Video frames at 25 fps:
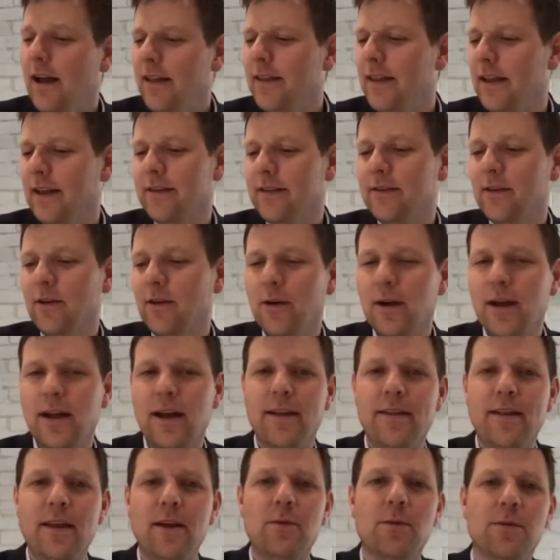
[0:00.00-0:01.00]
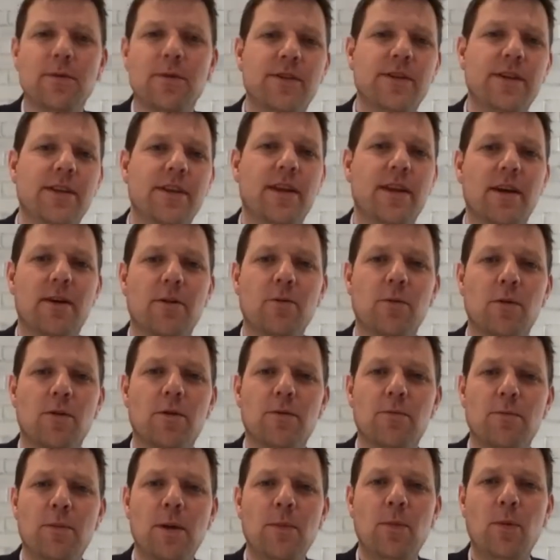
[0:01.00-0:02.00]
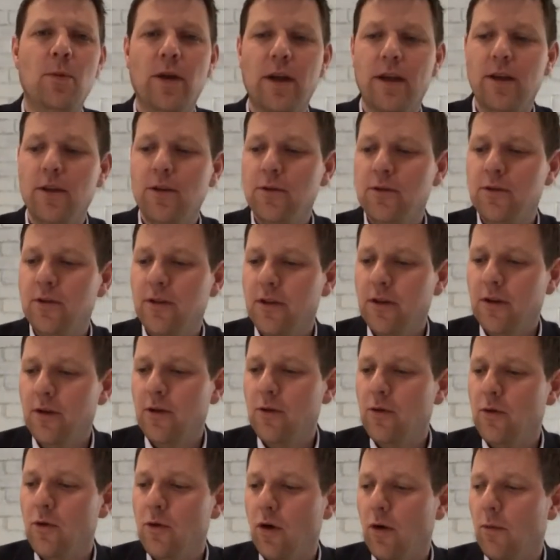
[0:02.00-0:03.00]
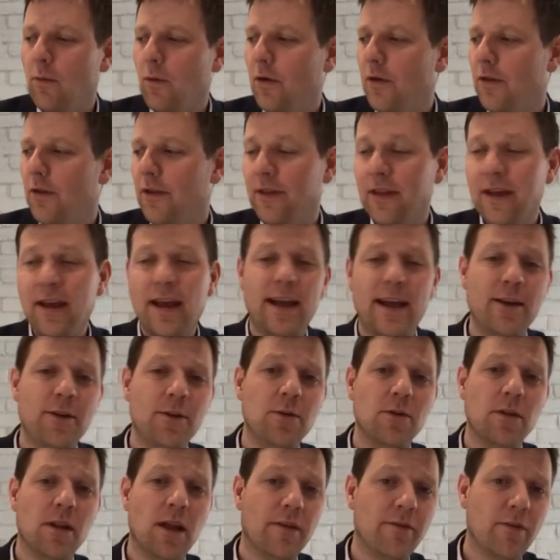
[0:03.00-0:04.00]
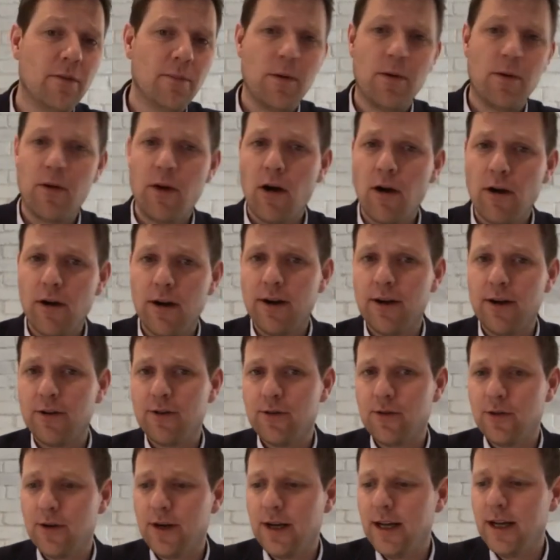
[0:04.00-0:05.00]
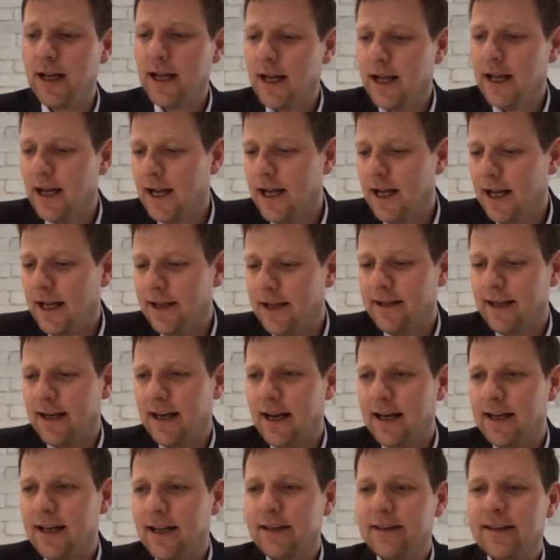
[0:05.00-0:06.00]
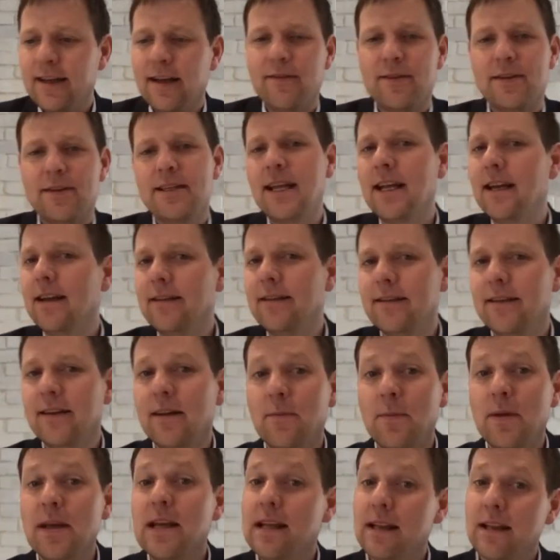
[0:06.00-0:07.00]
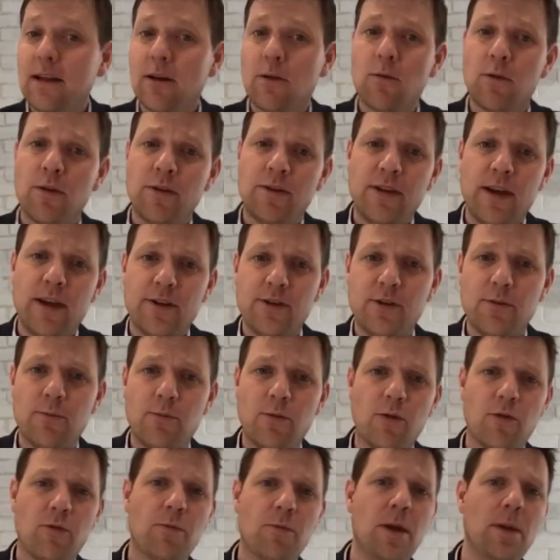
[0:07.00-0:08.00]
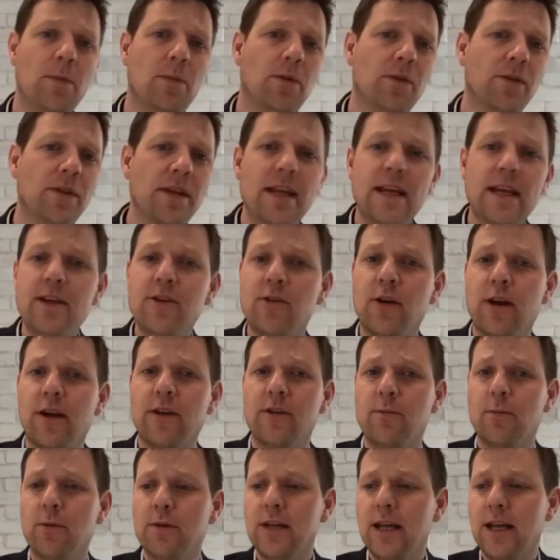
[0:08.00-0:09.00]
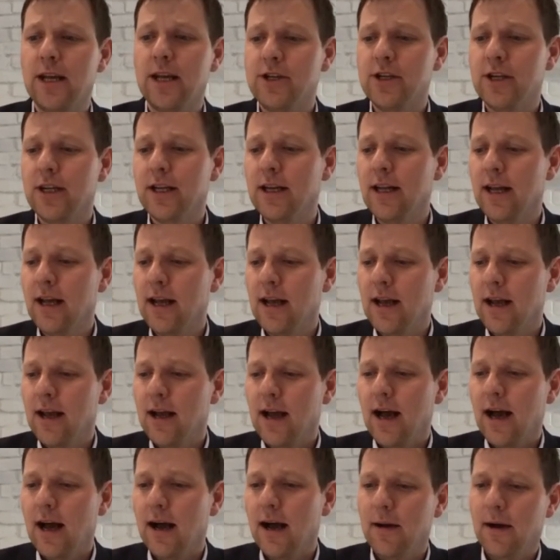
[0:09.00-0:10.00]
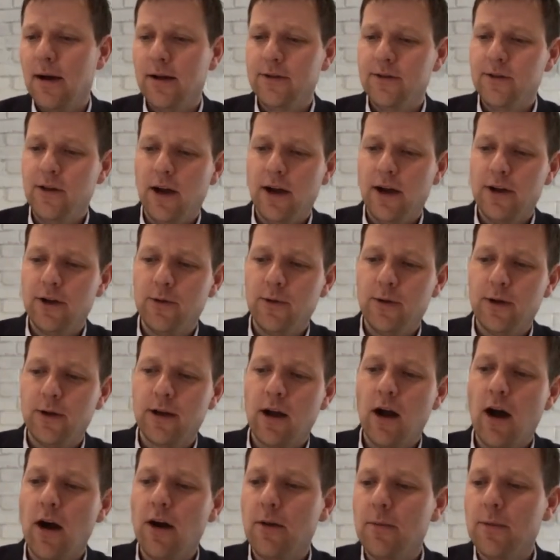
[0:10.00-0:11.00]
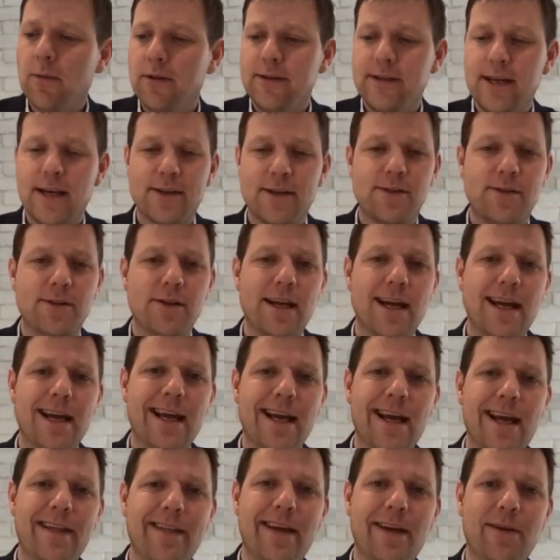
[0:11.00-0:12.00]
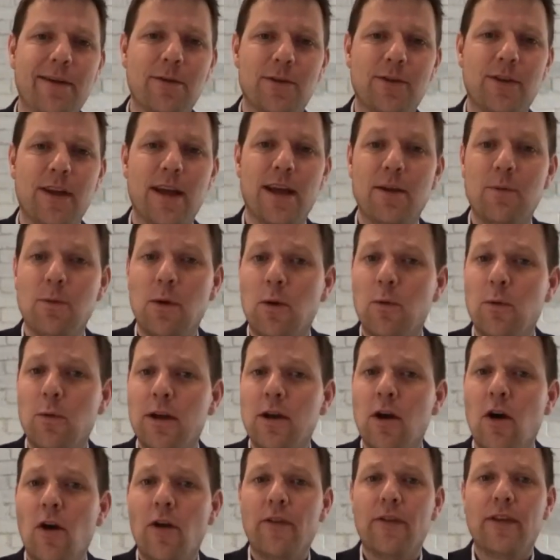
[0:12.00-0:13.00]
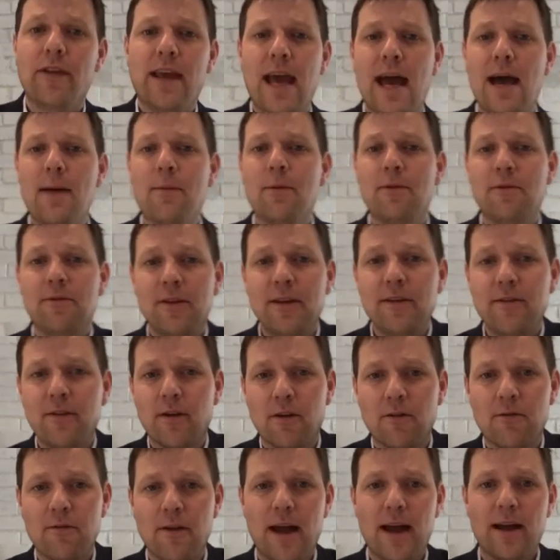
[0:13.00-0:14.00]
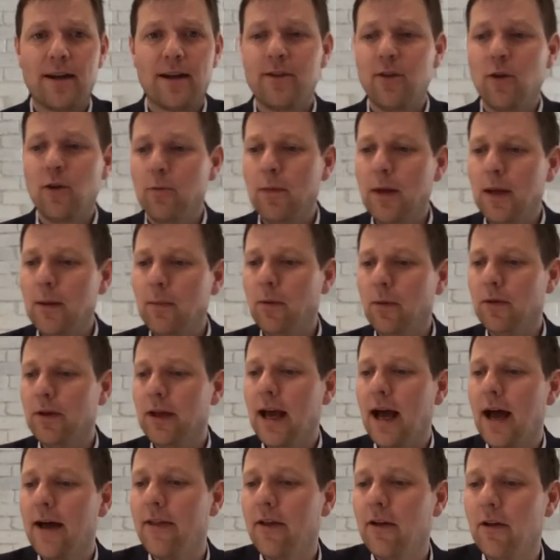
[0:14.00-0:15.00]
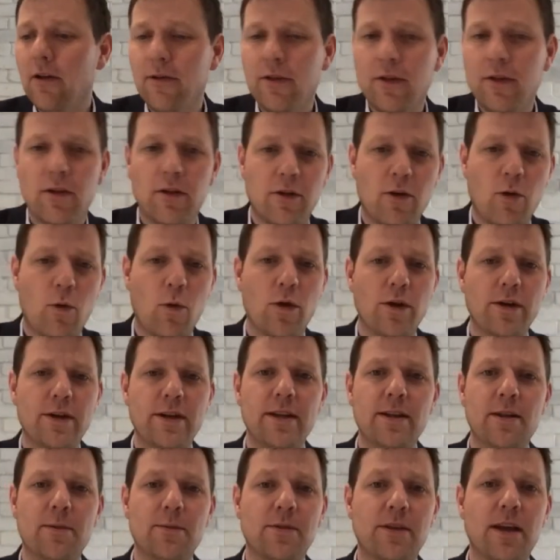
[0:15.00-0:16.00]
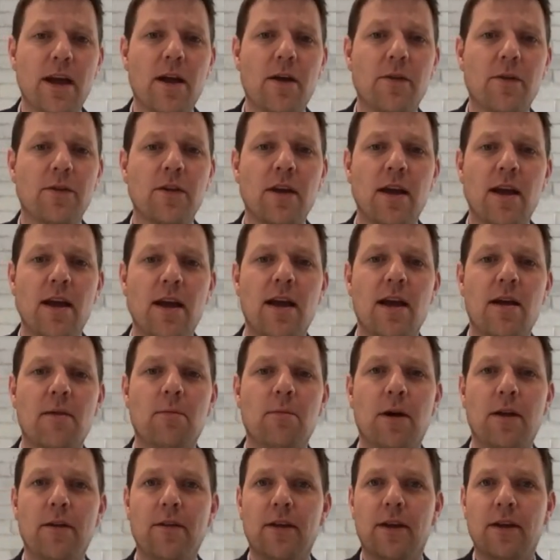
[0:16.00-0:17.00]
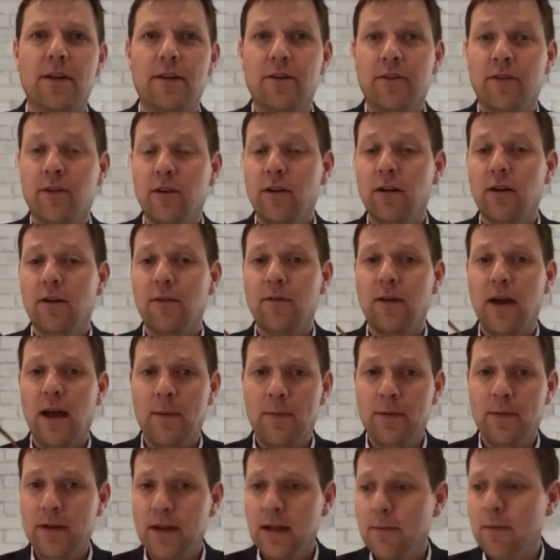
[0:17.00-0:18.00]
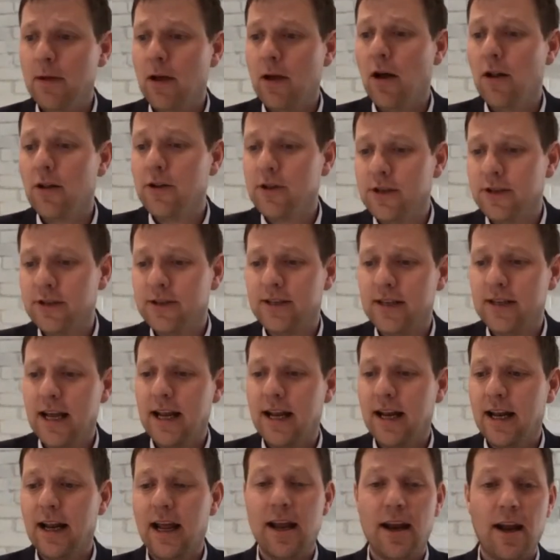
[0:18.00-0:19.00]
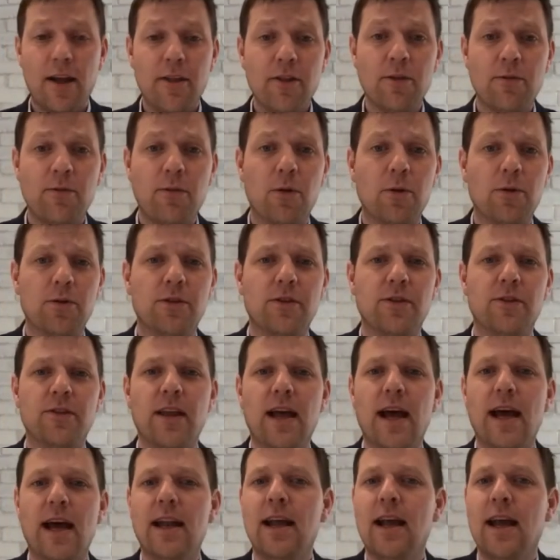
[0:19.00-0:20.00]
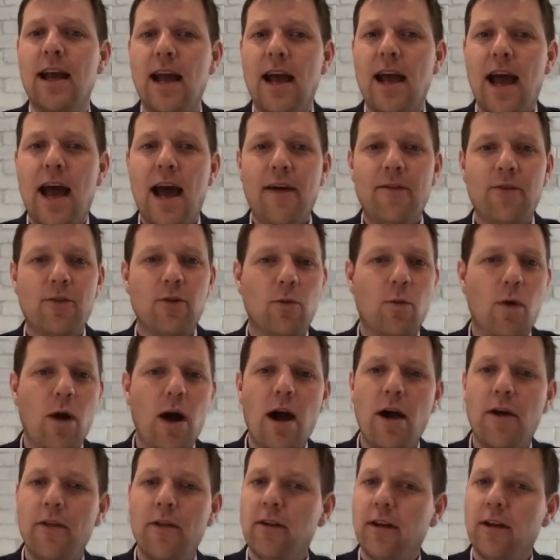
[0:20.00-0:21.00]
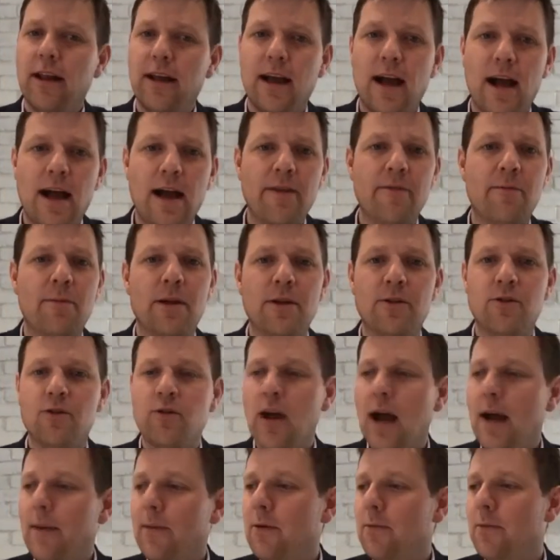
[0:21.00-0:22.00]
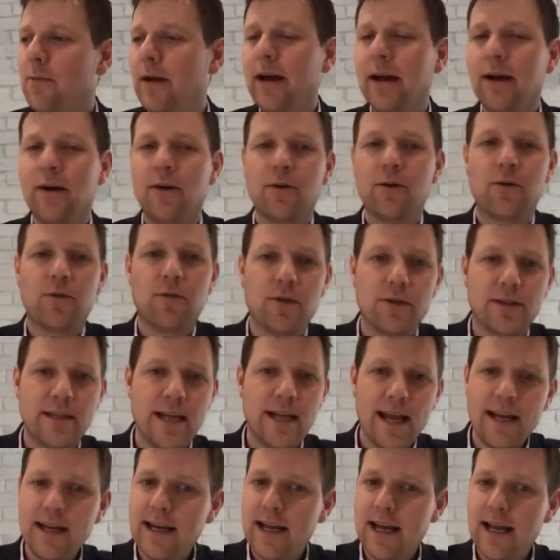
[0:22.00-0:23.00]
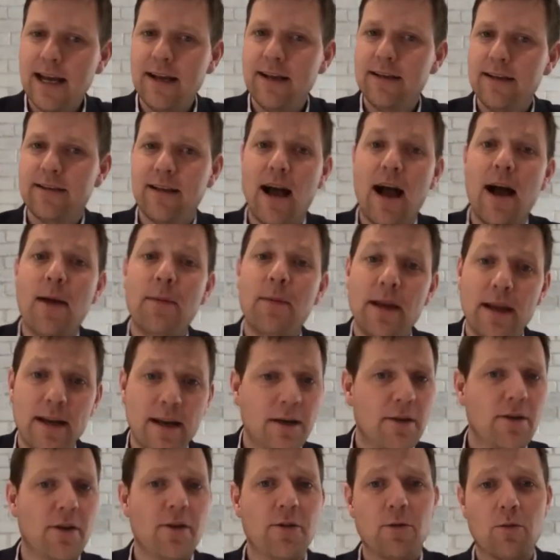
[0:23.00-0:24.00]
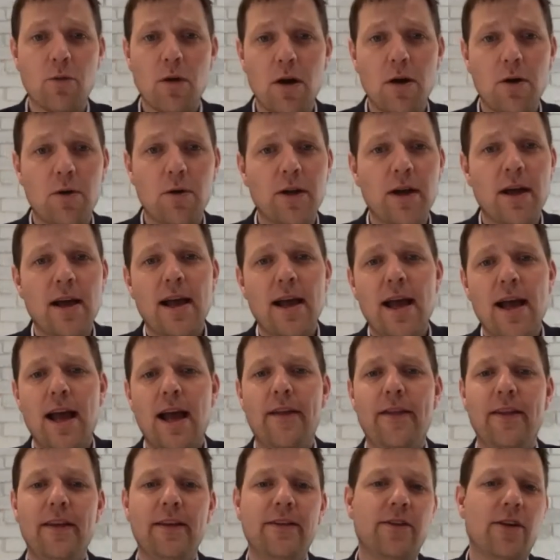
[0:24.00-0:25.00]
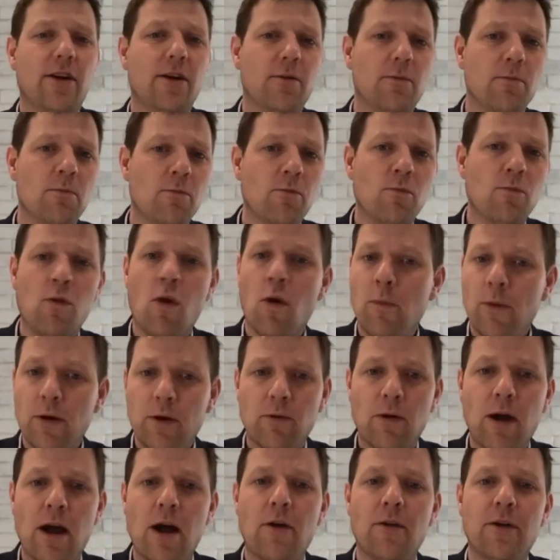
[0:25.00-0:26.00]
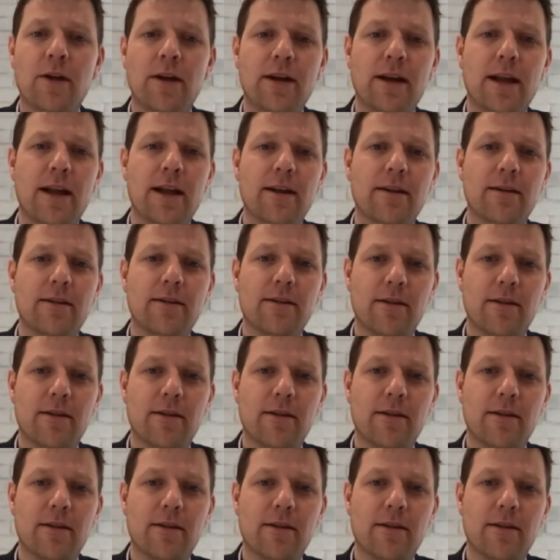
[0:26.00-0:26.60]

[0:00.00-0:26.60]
think so. And I think we'll see that people get used to the new normal. The thing I do love about our industry is it does have a tendency to be a little recession proof. People need transportation. I was talking to an economist yesterday, and they were saying, well, we call it the cabin fever effect. So people, yeah, they'll quarantine themselves. But the concern of epidemiologists and other folks is that after a while, they're like, I've been trapped in my house for 10 days. I'm getting out on the road. And they start roaming around and